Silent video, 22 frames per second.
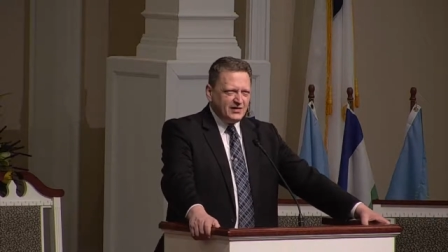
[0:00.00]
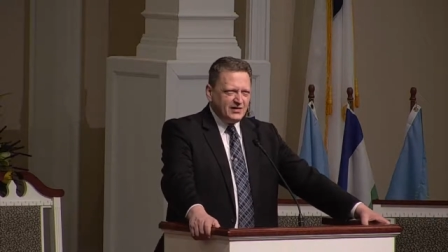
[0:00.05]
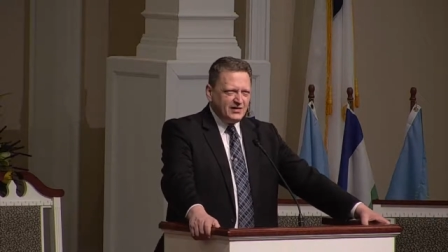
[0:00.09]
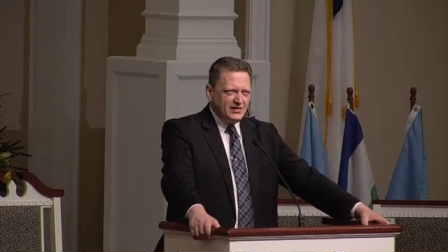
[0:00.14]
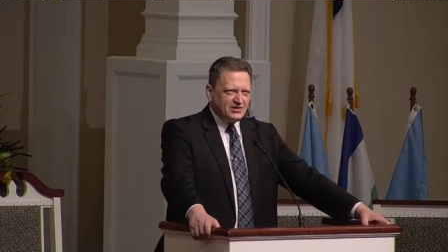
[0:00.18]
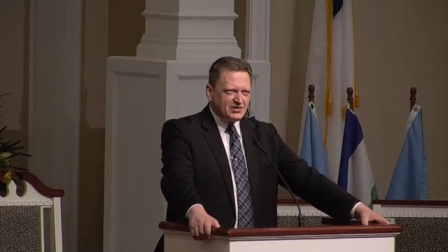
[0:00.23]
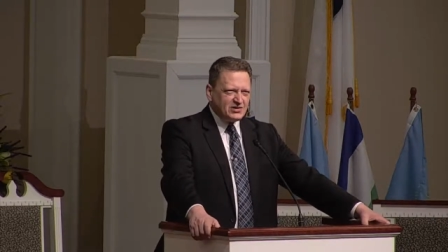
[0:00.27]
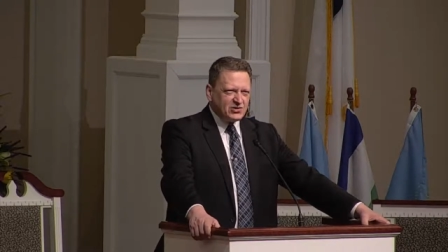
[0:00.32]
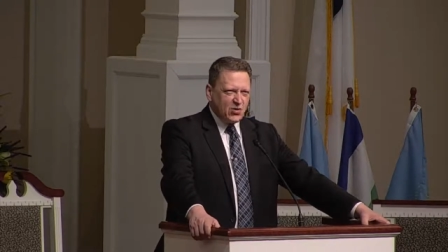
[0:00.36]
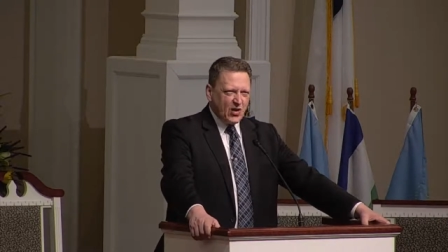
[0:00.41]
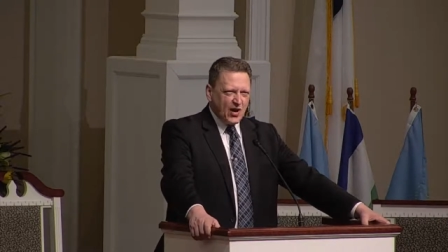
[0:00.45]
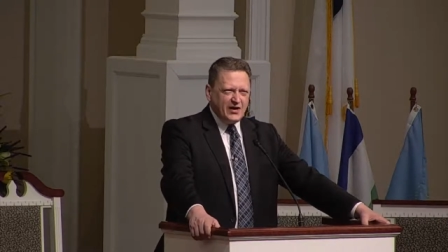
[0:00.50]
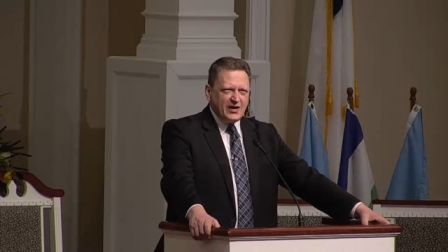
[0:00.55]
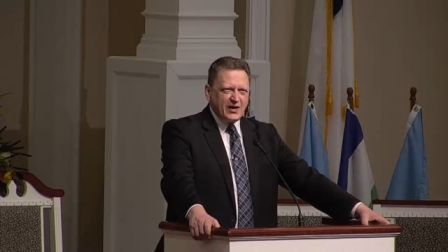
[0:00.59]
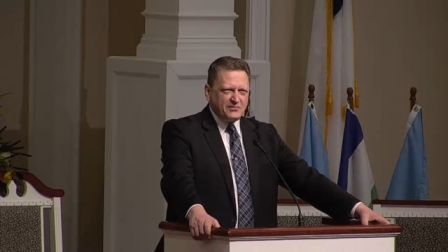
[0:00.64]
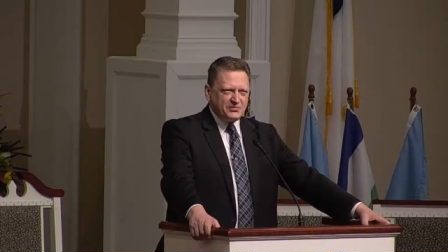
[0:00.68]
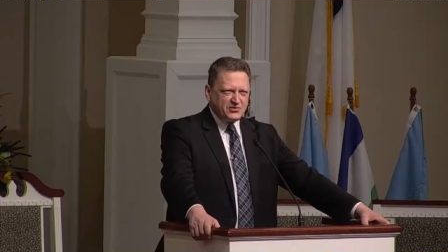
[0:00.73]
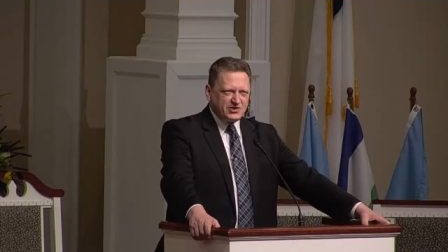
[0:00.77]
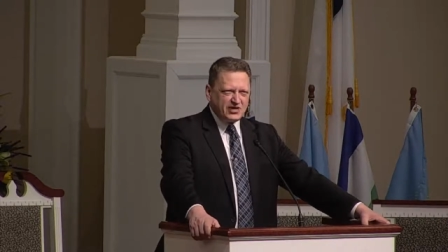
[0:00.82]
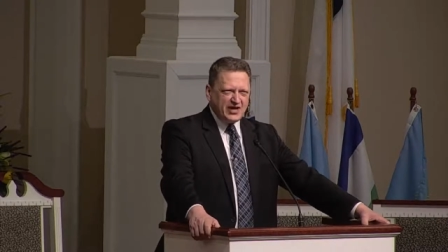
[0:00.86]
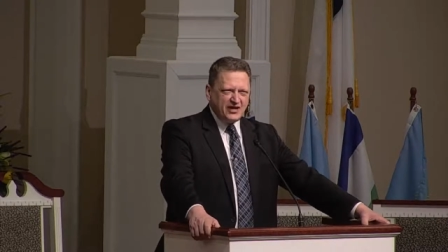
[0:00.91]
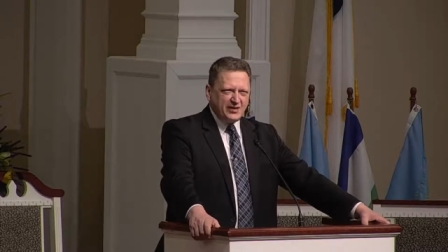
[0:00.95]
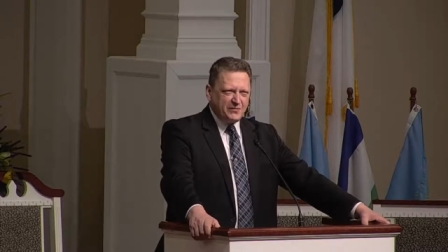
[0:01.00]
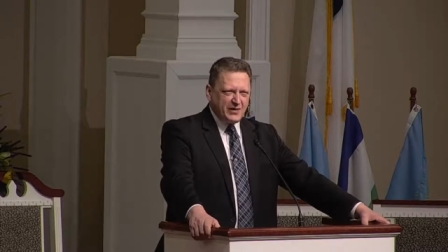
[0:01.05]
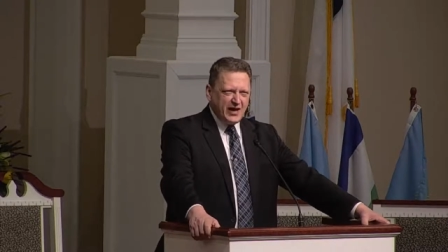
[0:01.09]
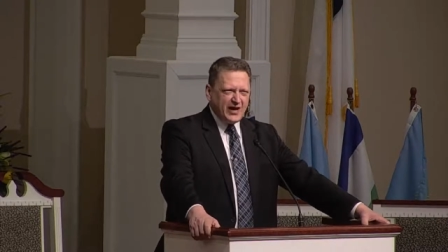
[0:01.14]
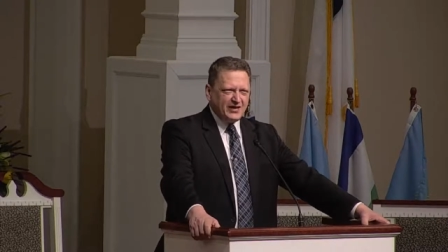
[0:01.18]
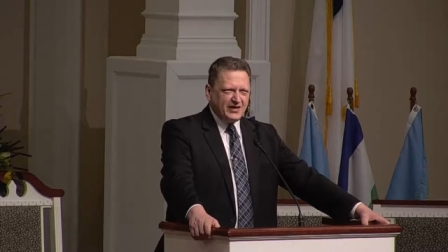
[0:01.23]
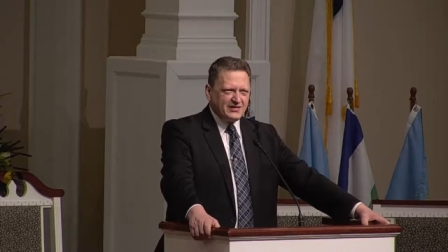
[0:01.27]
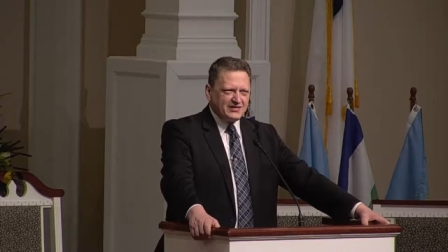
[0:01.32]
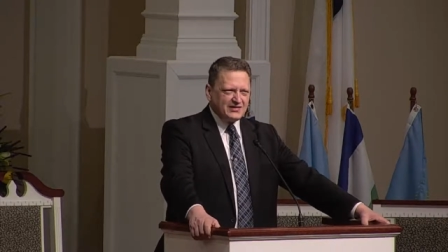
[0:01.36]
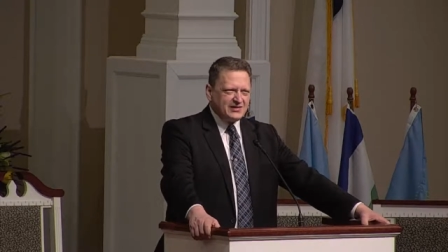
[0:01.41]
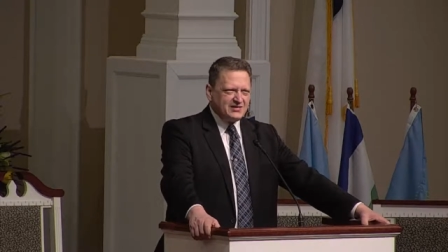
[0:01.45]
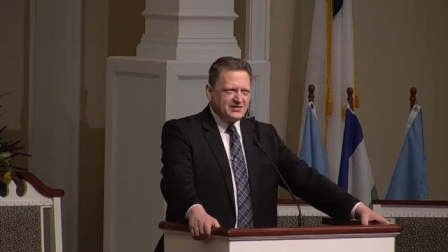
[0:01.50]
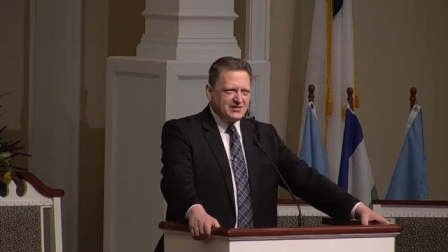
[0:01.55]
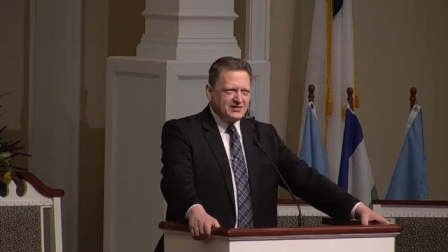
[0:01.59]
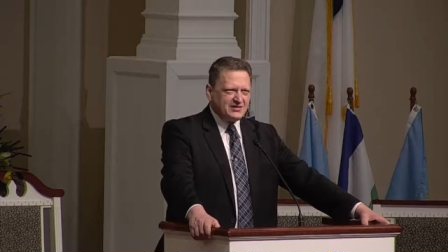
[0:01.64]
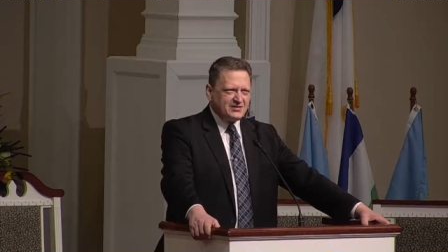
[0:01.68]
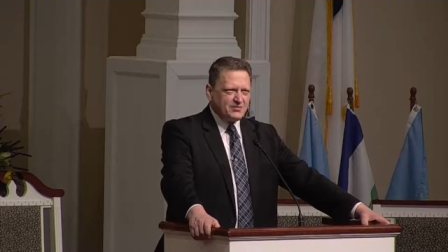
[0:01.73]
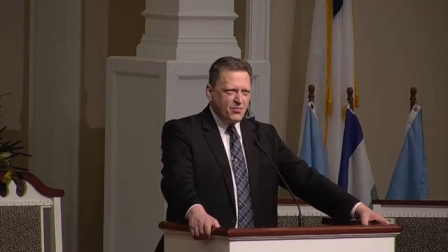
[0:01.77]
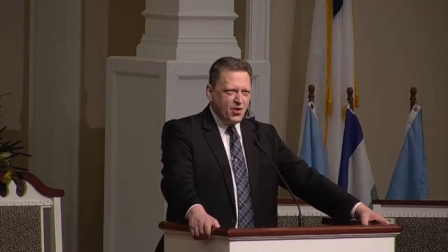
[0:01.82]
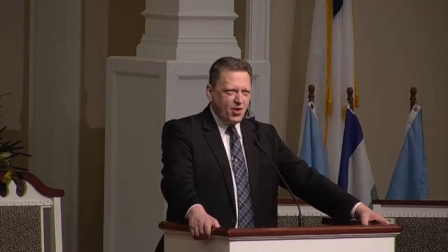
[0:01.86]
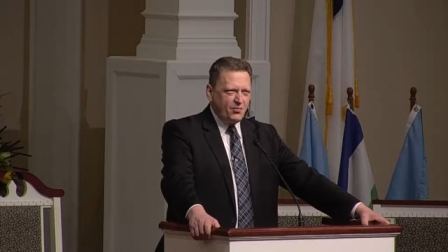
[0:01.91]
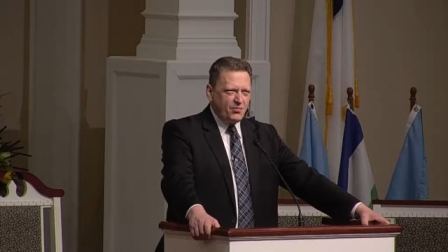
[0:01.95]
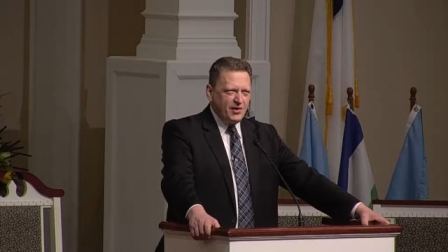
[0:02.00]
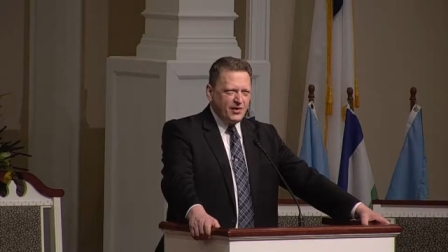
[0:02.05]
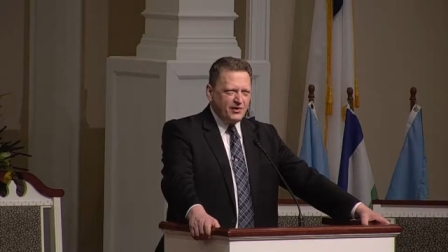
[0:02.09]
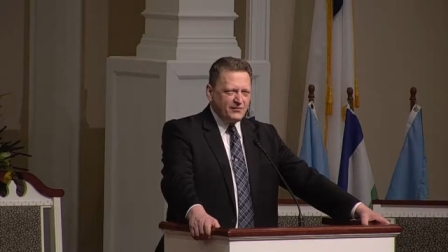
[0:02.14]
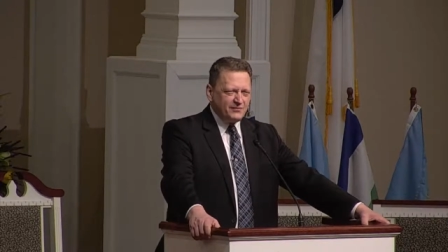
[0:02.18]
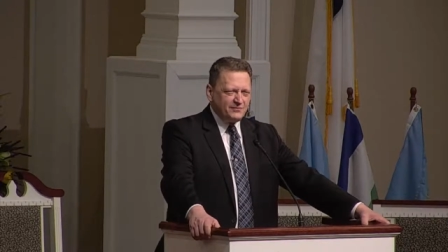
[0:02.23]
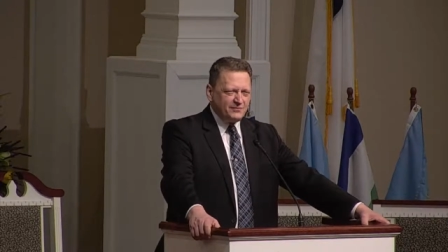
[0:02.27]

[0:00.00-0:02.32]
is quite upset about it to this moment.